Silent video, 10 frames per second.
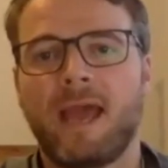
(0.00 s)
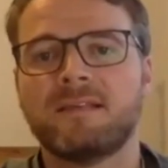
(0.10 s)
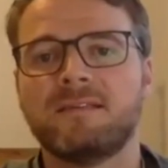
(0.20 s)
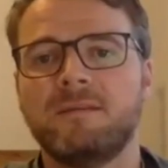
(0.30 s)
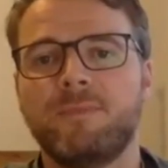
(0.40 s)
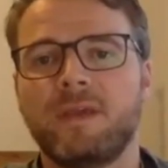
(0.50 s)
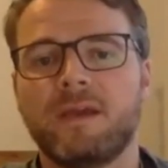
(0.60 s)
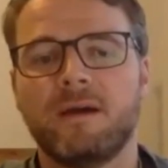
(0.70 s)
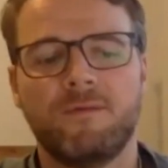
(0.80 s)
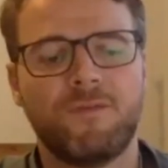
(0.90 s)
has to be
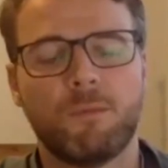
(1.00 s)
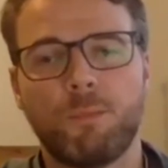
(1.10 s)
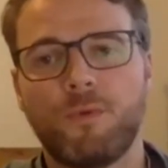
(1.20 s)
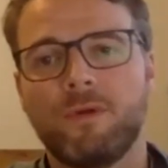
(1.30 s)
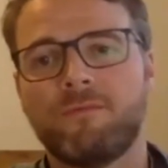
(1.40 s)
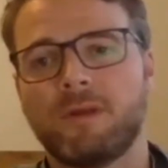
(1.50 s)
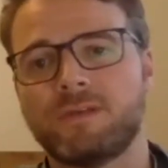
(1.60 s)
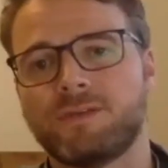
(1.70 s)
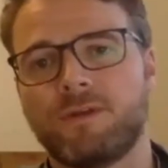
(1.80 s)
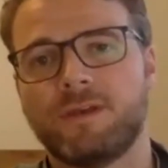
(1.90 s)
from a point of
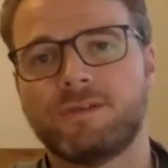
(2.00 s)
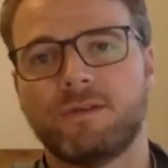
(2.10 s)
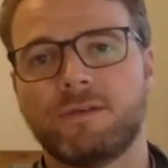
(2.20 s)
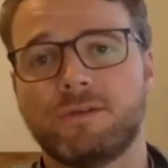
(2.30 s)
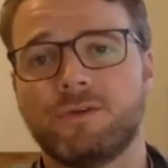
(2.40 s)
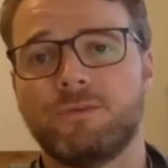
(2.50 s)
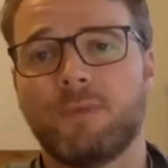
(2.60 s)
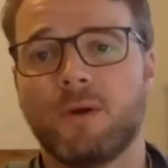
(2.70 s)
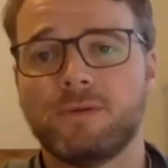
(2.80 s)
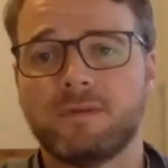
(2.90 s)
registration to
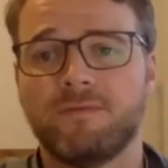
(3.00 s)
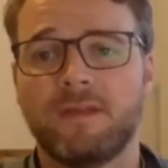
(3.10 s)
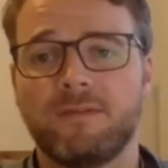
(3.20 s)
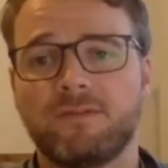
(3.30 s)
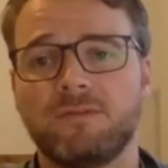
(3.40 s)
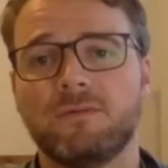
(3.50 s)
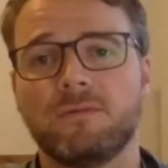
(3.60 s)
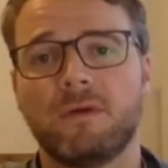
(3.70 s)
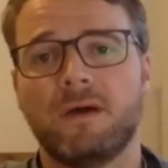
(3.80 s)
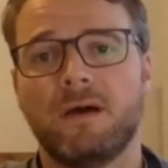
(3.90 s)
post-event tool,
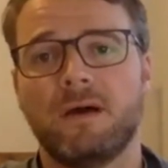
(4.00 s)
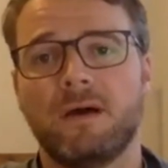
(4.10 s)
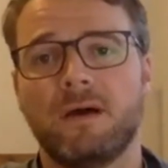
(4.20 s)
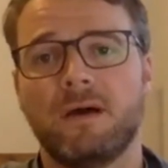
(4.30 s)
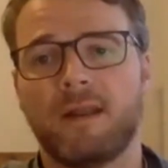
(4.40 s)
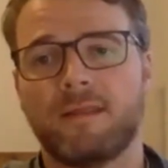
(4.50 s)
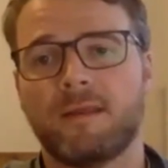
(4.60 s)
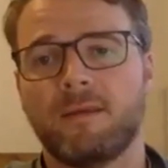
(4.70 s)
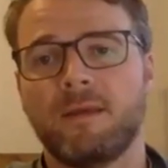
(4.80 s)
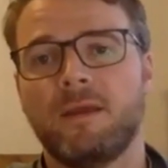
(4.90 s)
and I
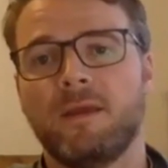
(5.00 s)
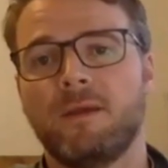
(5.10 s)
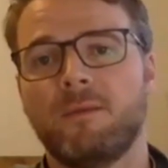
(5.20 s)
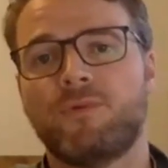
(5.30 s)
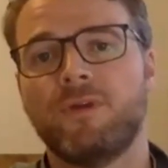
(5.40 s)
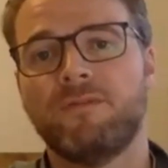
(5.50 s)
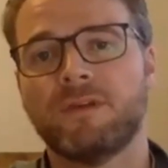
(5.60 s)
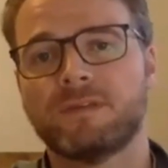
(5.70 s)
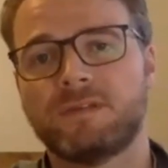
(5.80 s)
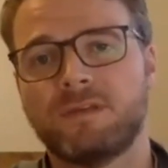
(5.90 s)
think
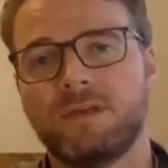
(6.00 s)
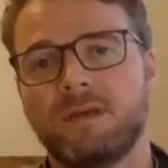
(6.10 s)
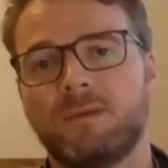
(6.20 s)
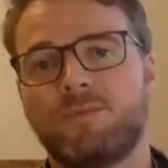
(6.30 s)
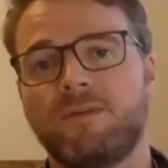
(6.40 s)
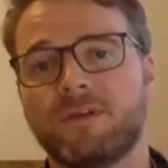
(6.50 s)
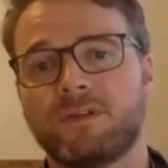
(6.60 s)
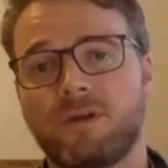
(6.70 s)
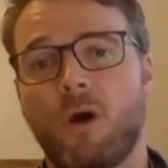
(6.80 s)
previous users